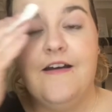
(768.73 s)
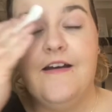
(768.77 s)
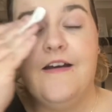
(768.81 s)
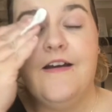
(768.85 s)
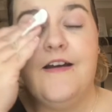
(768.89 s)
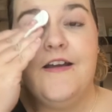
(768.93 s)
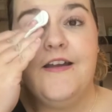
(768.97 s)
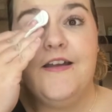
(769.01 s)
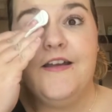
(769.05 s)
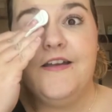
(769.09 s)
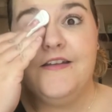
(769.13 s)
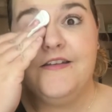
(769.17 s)

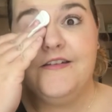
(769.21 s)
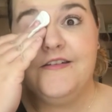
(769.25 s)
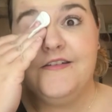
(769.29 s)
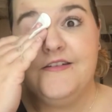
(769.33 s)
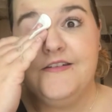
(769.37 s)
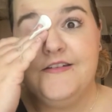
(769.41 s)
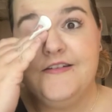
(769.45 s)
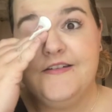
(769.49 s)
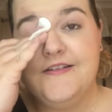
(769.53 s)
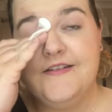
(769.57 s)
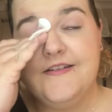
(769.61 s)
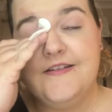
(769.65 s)

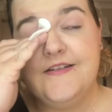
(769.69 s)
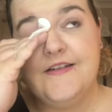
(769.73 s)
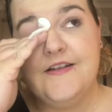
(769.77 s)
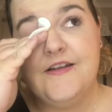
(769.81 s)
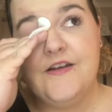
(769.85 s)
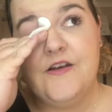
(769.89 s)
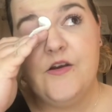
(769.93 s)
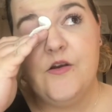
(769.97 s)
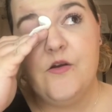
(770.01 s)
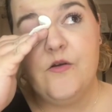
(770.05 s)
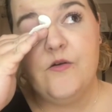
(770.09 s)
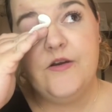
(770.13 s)
and
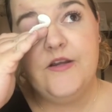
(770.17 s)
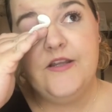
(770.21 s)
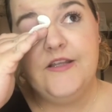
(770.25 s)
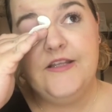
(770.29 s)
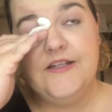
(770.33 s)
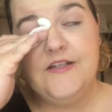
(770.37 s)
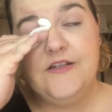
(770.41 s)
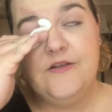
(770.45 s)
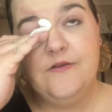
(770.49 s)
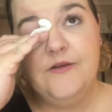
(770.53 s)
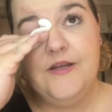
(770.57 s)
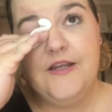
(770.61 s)
not
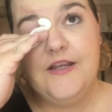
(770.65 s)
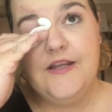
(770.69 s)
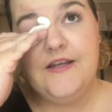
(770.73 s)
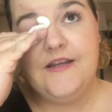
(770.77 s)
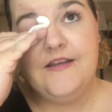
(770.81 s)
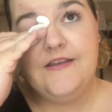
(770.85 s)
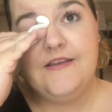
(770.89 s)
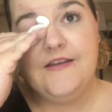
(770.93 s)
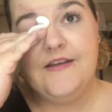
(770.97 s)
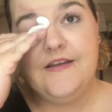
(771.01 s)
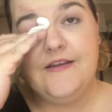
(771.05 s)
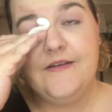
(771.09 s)
really doing
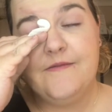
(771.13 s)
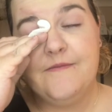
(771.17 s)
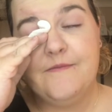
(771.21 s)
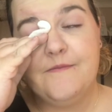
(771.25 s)
anything.